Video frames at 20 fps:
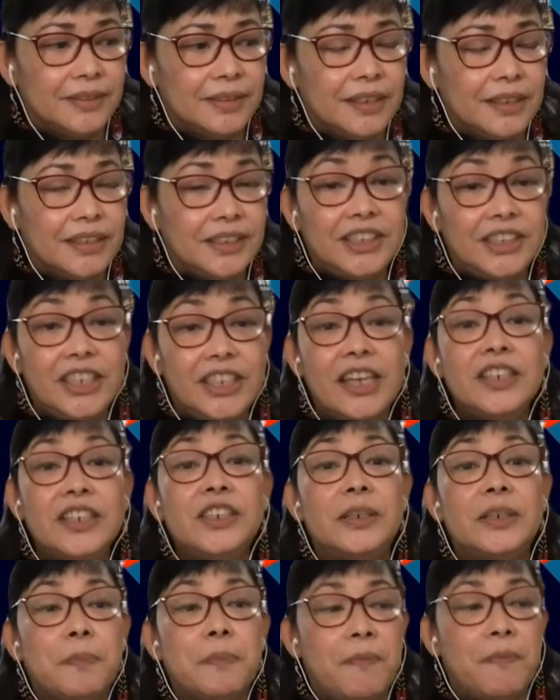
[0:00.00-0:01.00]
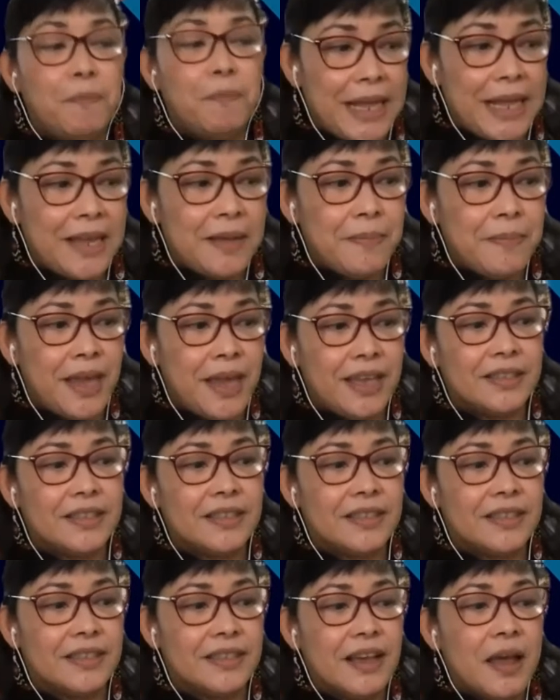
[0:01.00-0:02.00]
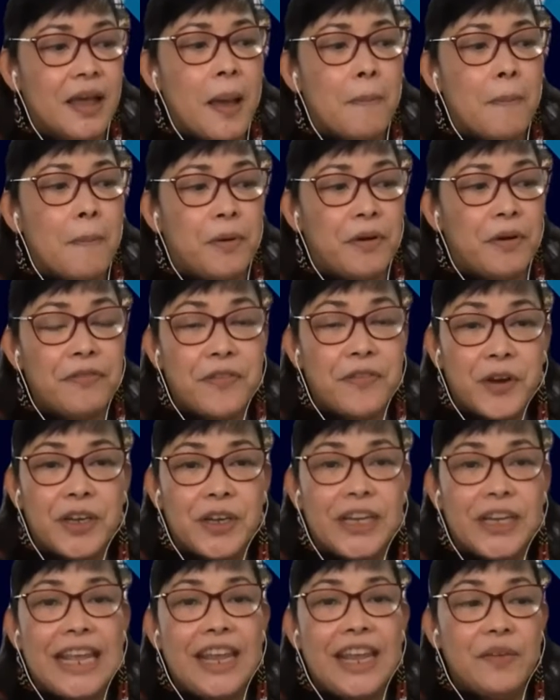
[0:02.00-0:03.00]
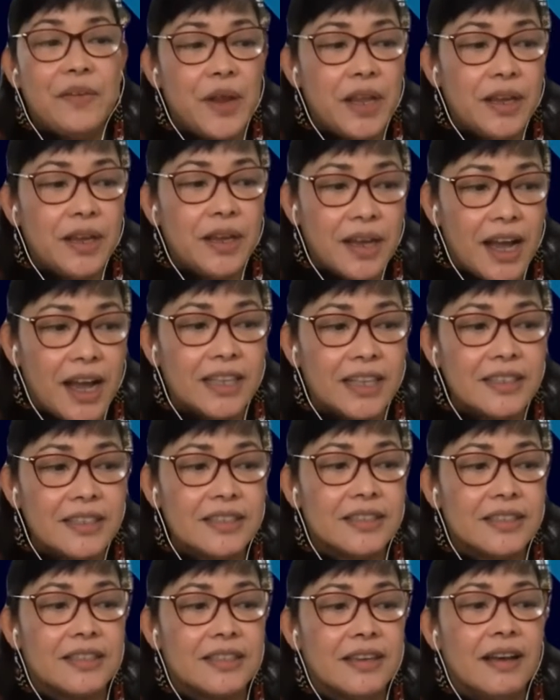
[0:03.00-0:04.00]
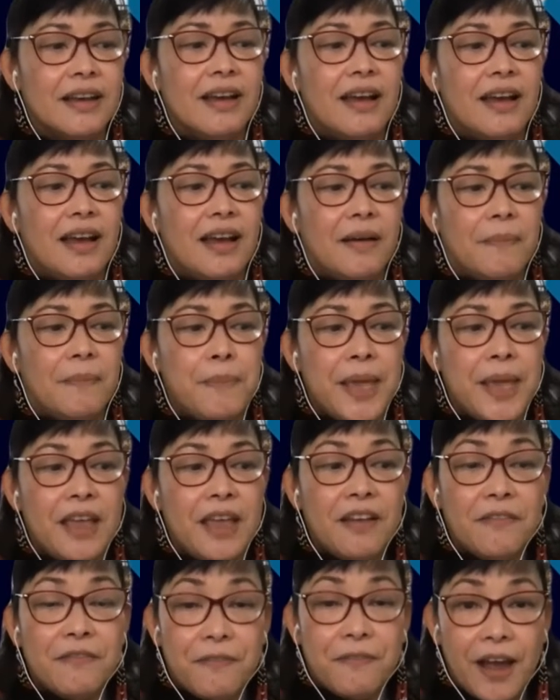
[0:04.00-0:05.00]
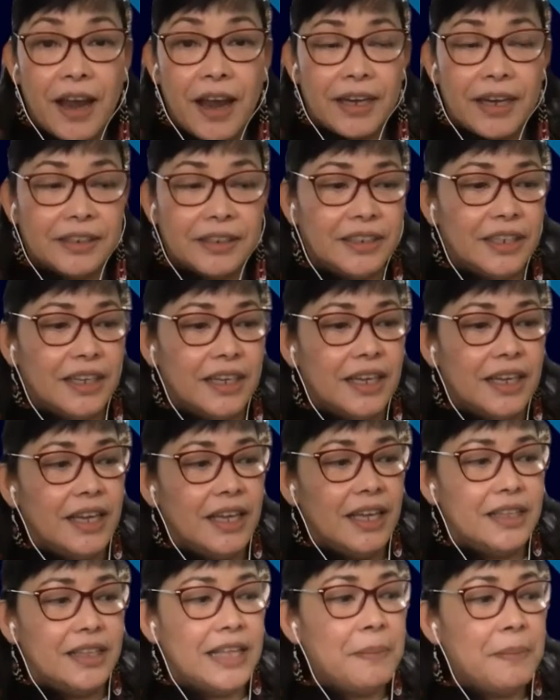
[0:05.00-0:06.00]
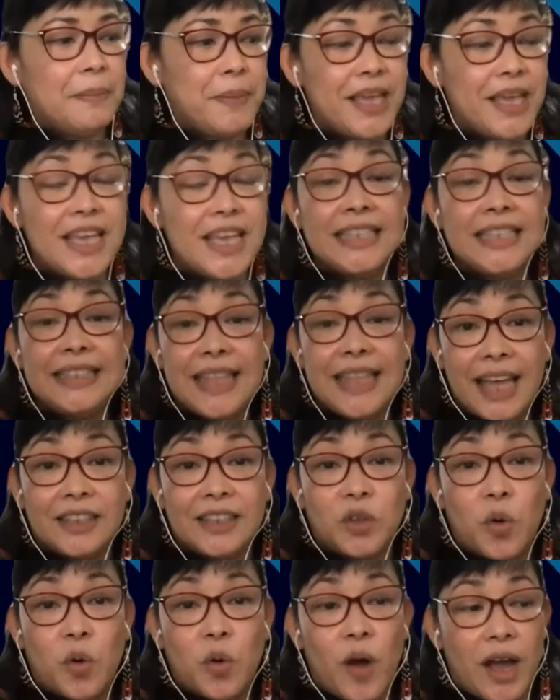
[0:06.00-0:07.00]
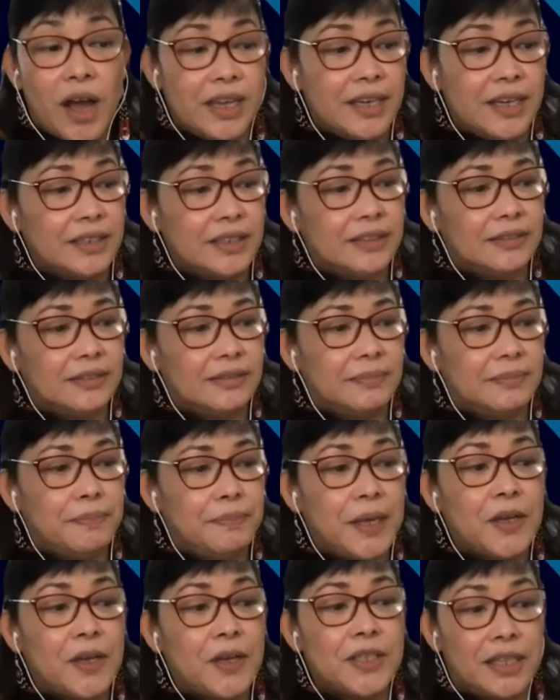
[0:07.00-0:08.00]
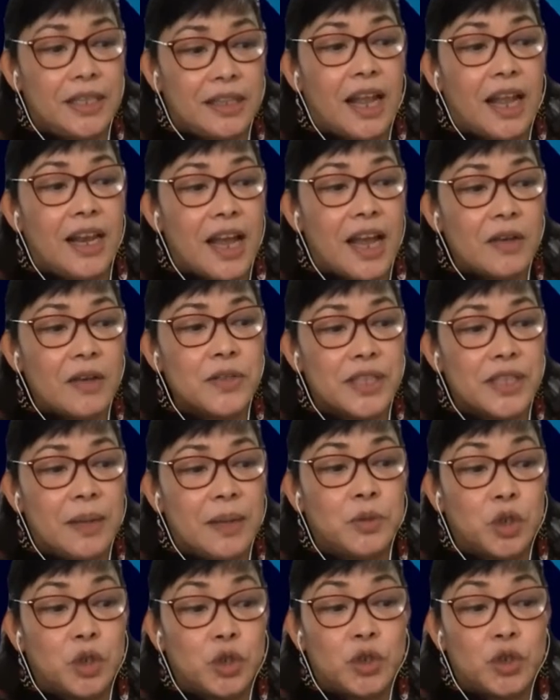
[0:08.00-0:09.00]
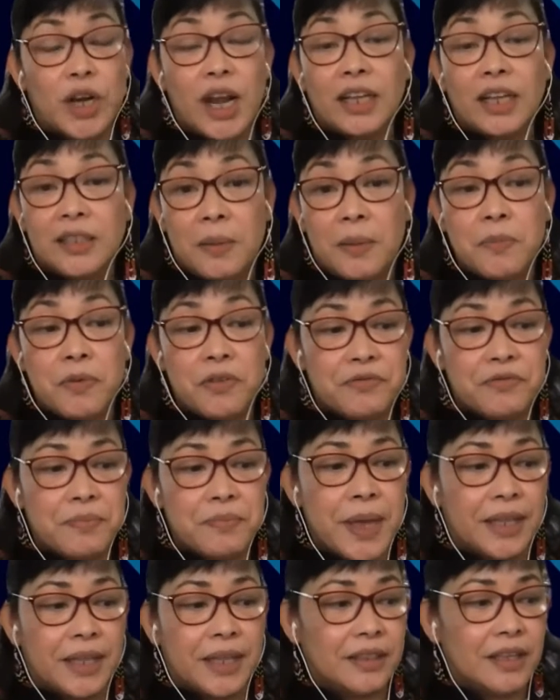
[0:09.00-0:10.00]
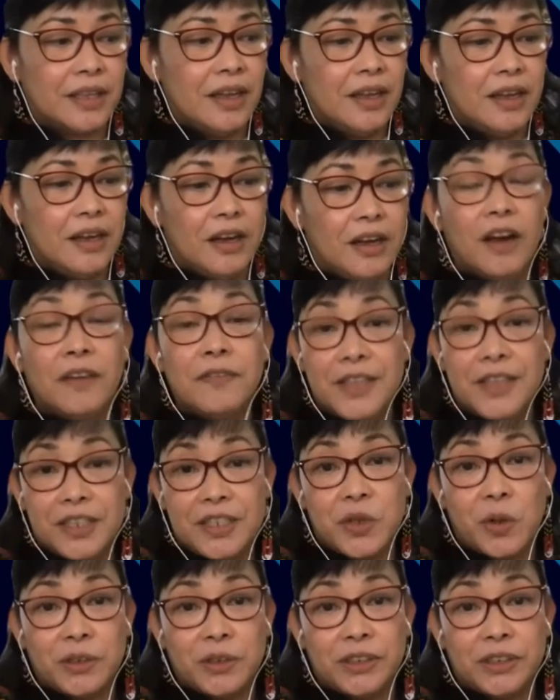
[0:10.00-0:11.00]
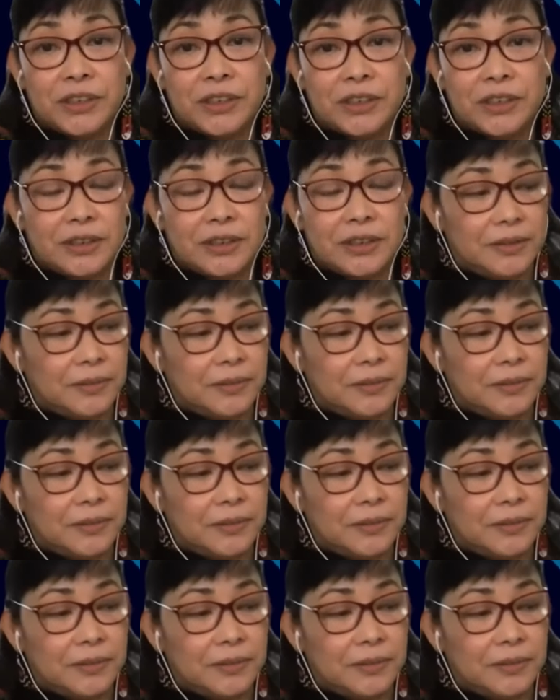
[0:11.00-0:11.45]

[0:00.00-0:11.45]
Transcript: She and her playmates preferred hearing guns being fired than being dead quiet because it allows them to track the movement of the soldiers.